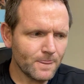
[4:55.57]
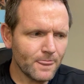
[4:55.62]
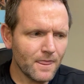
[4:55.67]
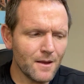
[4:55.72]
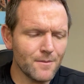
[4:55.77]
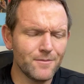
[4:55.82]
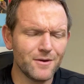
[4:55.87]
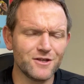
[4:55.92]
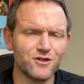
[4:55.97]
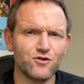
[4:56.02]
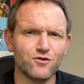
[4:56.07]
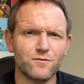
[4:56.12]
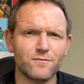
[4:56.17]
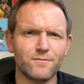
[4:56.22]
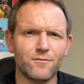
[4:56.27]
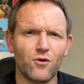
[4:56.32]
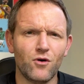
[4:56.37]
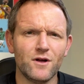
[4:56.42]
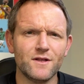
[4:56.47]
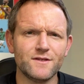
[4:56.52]
But your
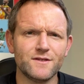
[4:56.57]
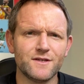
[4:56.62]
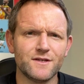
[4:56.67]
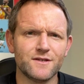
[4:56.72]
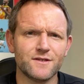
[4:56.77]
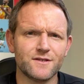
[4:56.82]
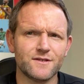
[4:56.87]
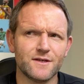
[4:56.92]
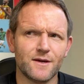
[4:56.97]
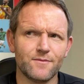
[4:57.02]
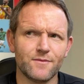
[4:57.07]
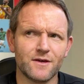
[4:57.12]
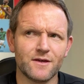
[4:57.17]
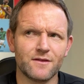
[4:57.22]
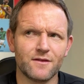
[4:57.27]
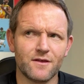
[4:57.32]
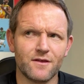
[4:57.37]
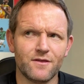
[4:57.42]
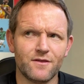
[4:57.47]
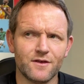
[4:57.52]
mindset is
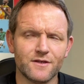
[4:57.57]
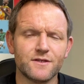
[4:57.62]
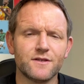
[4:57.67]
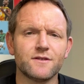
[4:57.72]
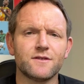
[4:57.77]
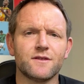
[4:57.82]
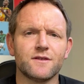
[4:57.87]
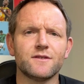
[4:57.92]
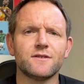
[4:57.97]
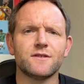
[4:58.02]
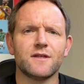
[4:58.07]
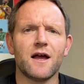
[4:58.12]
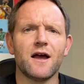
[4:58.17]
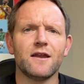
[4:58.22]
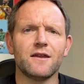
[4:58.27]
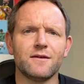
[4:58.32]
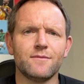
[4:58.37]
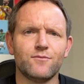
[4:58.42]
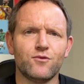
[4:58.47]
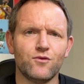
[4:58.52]
something, this is the
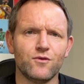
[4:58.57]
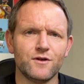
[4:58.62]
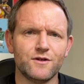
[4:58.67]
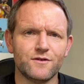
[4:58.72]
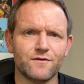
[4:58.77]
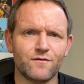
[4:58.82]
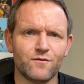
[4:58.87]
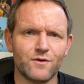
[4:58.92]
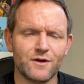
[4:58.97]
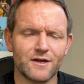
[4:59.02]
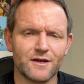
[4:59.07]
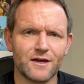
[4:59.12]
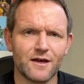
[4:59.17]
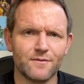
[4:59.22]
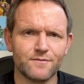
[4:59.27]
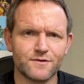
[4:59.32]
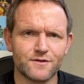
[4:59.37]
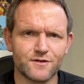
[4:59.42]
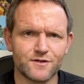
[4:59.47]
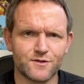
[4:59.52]
starting point of when it
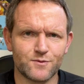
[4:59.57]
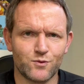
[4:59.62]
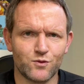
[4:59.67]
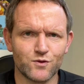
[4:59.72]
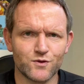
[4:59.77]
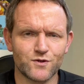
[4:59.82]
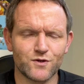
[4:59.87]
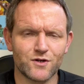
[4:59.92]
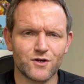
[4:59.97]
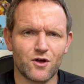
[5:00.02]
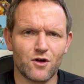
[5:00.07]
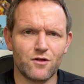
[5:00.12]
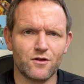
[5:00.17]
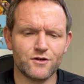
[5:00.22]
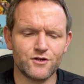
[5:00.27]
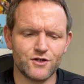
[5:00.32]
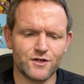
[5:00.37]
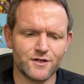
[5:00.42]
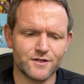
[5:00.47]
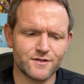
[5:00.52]
comes to sports
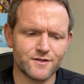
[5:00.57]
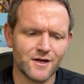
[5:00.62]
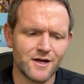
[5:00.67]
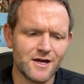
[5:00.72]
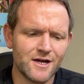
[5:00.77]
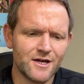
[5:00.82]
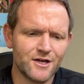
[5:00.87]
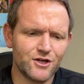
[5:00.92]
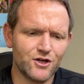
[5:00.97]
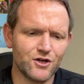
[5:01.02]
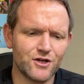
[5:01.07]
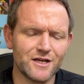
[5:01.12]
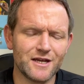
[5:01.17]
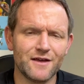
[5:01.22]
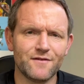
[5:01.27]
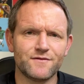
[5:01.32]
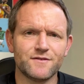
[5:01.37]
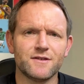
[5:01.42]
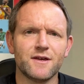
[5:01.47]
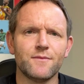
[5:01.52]
psychology, is you can
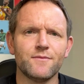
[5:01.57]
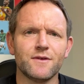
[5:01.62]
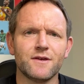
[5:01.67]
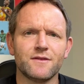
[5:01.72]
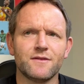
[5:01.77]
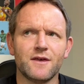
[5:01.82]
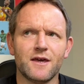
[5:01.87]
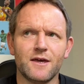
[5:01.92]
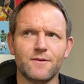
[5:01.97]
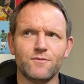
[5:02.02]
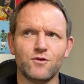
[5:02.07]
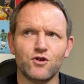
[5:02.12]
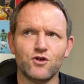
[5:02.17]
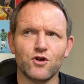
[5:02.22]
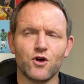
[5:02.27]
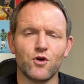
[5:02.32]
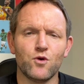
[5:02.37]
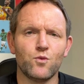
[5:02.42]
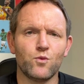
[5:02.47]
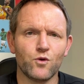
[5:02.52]
have something that you
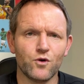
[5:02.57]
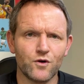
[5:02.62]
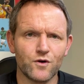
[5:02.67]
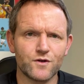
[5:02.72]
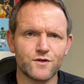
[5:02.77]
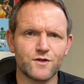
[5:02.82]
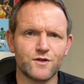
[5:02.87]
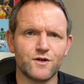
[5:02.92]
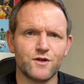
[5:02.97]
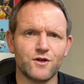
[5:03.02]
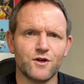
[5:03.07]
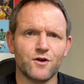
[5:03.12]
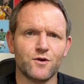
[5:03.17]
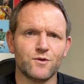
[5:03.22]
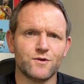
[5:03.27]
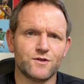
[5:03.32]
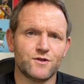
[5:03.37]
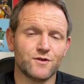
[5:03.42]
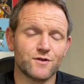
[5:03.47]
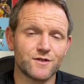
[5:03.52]
know works, you know
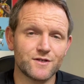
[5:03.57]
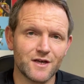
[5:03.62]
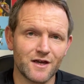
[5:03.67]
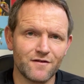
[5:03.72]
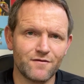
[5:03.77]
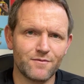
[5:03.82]
is your safe